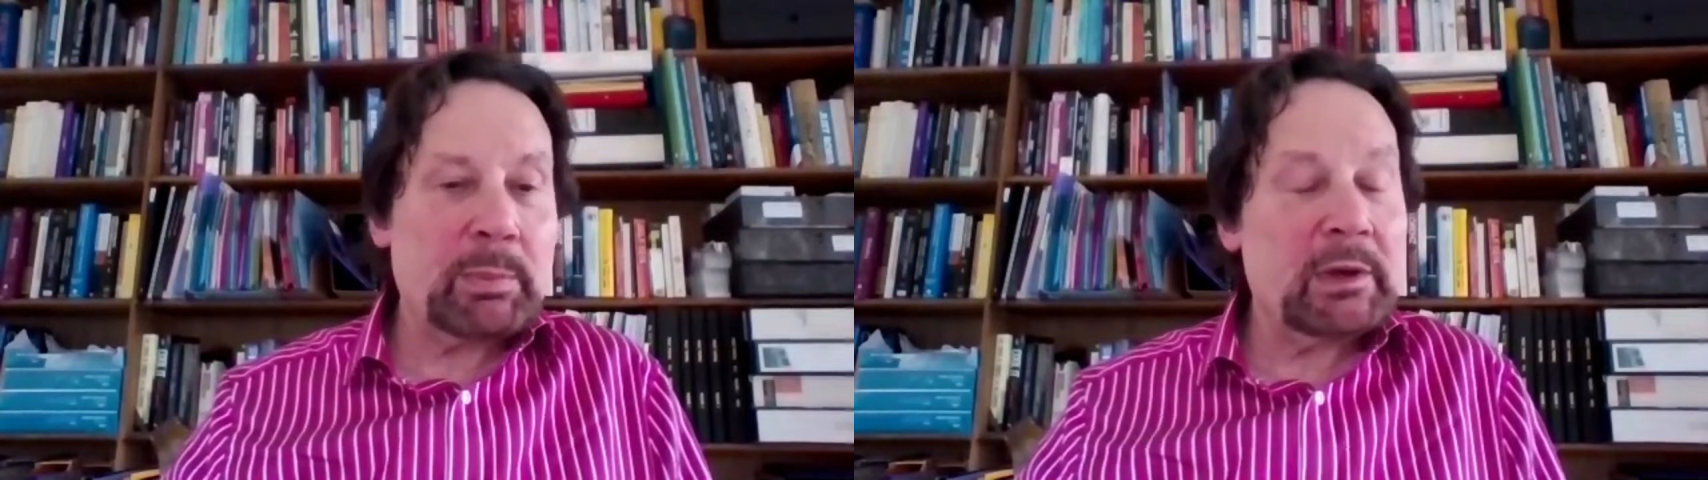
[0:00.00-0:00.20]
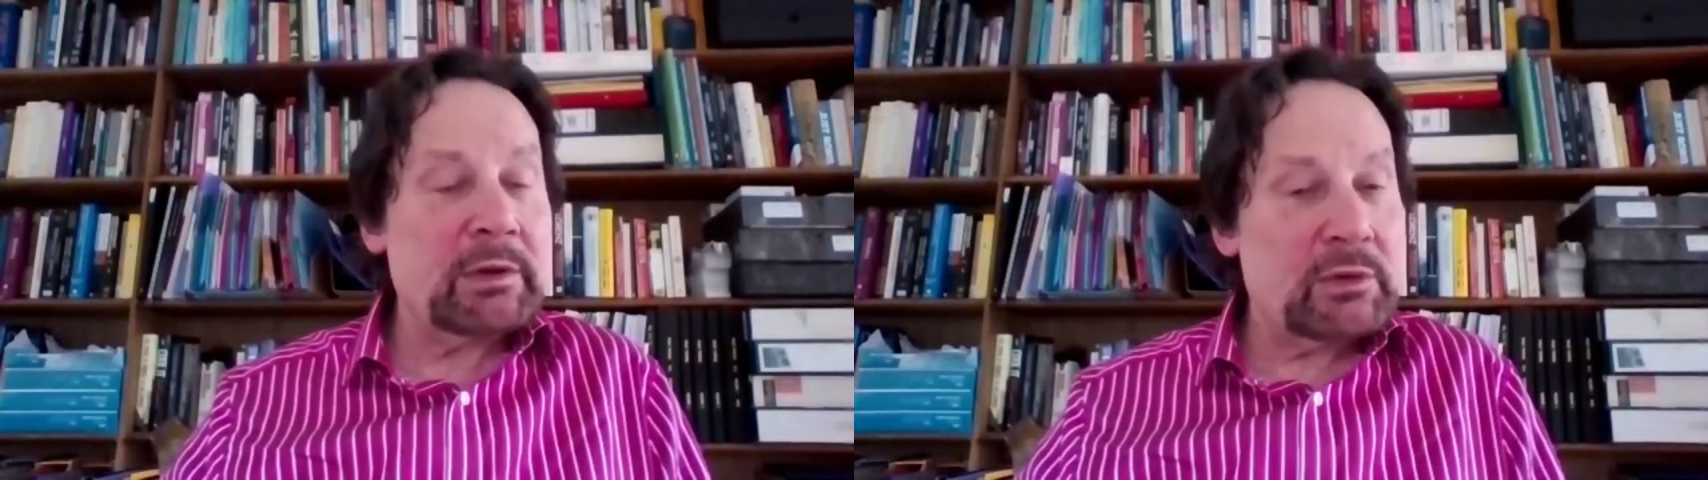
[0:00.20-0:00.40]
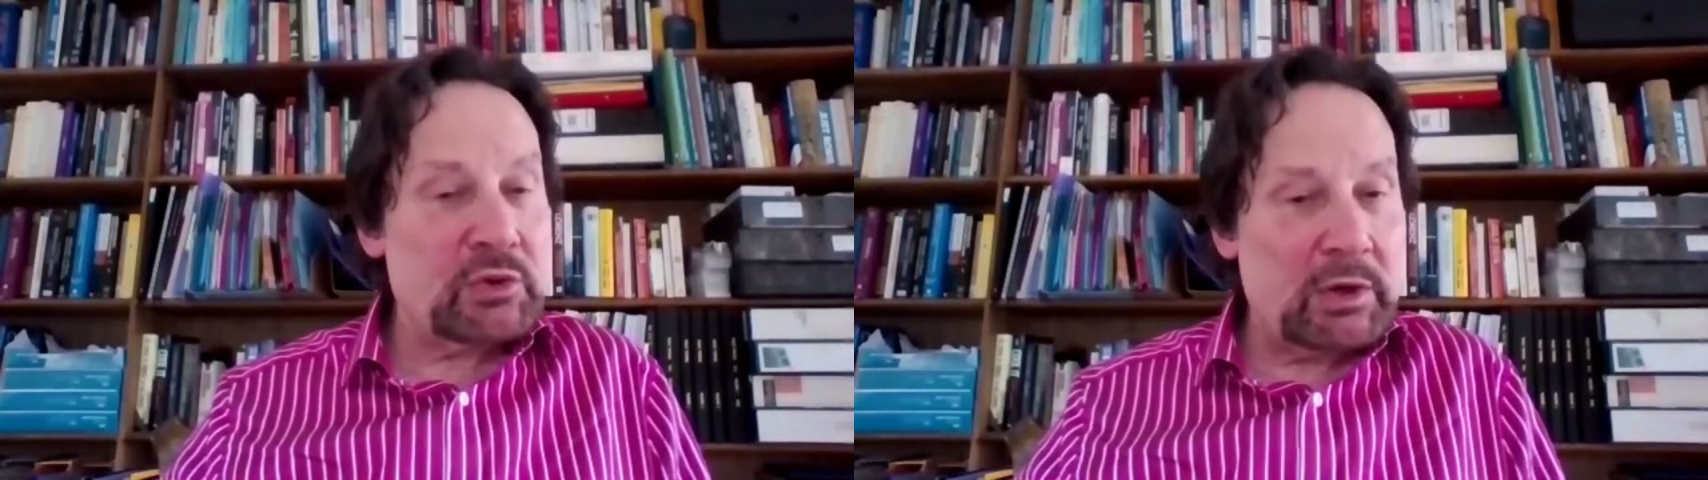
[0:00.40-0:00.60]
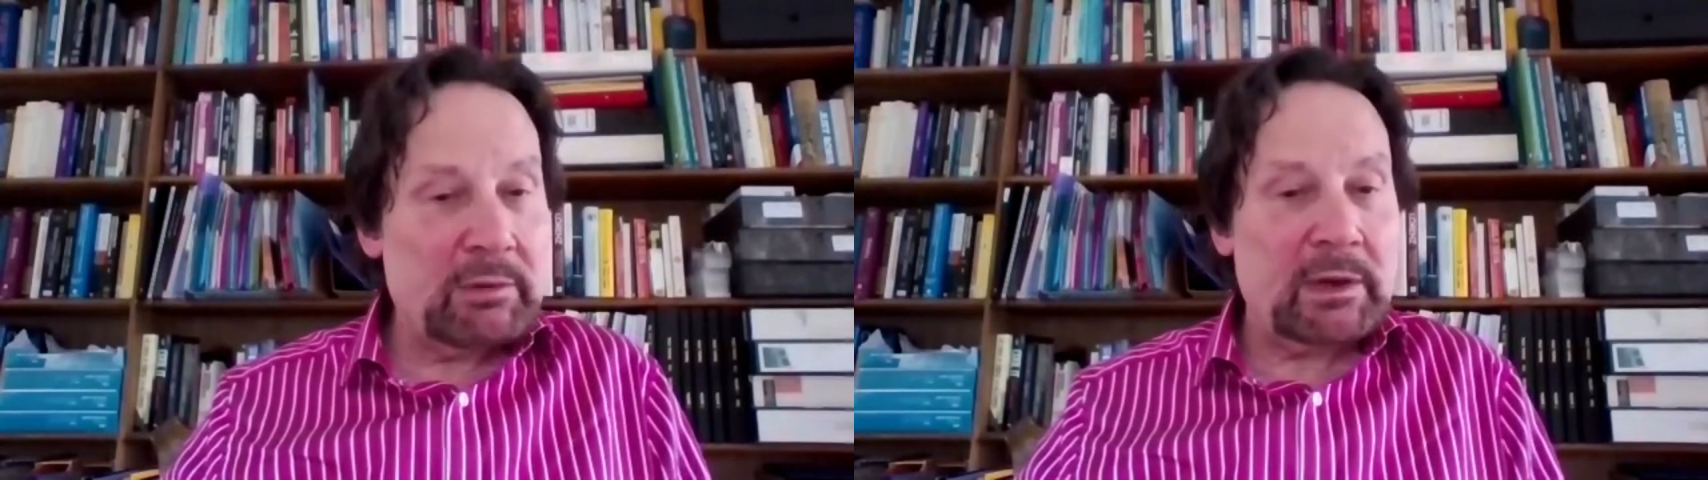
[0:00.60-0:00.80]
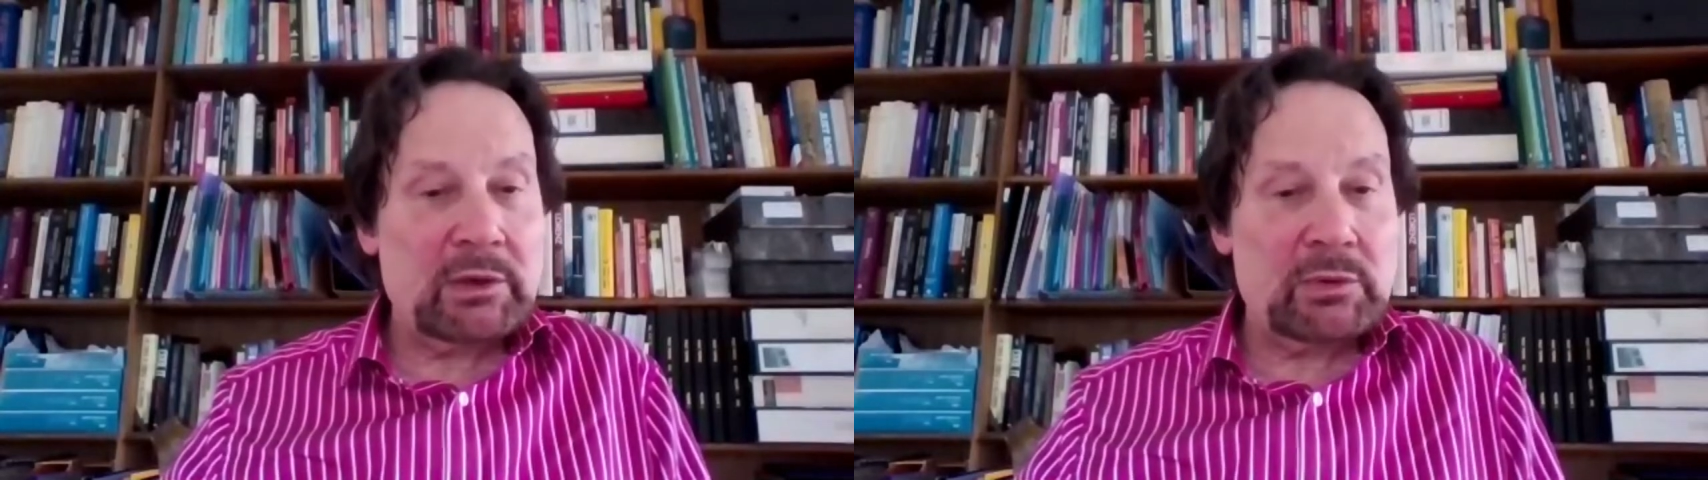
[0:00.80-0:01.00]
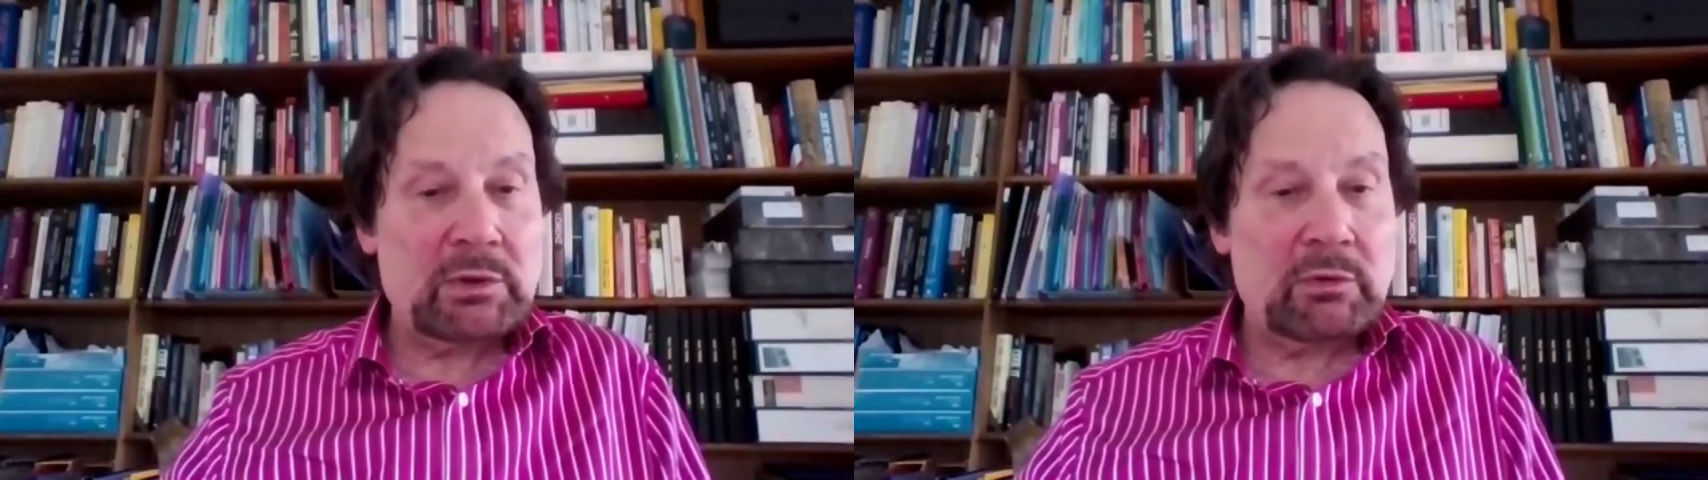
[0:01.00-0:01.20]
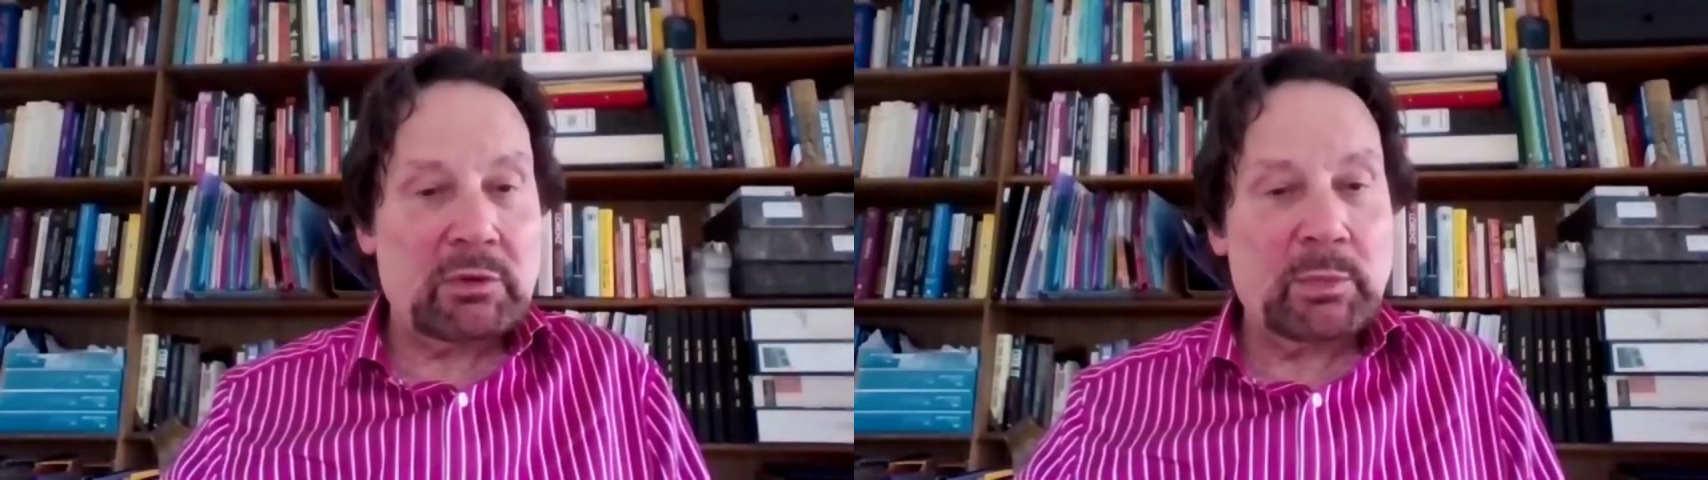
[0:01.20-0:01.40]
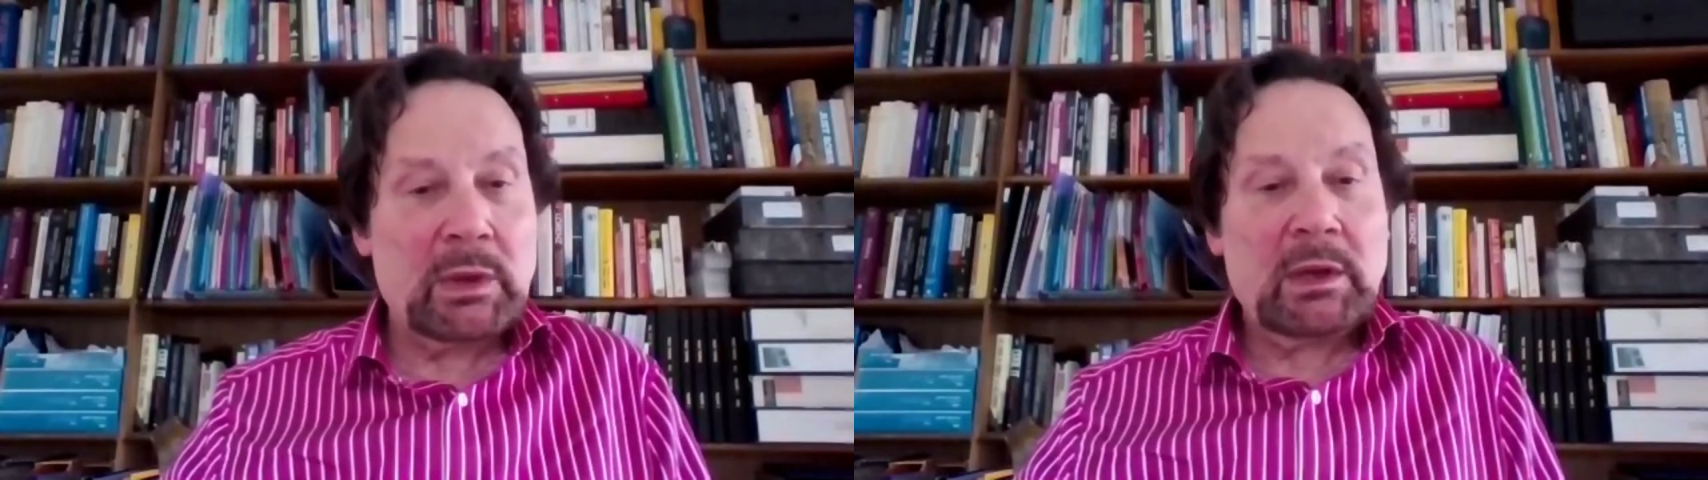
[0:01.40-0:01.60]
apply the J value to
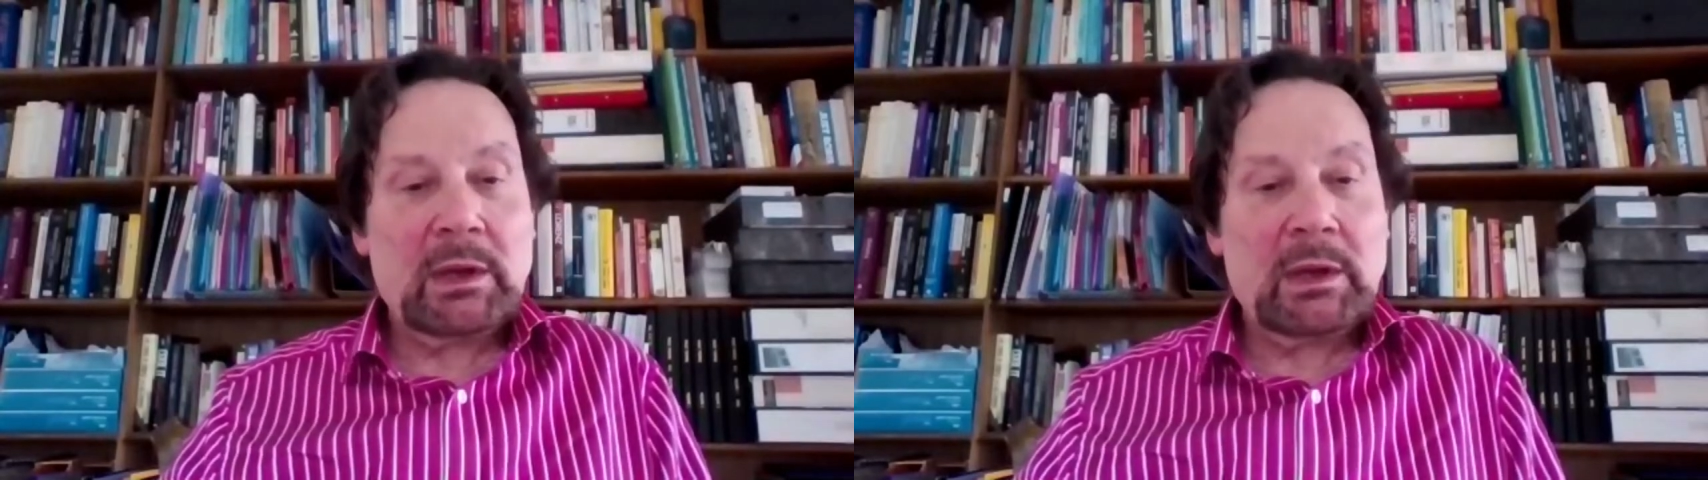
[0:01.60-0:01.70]
them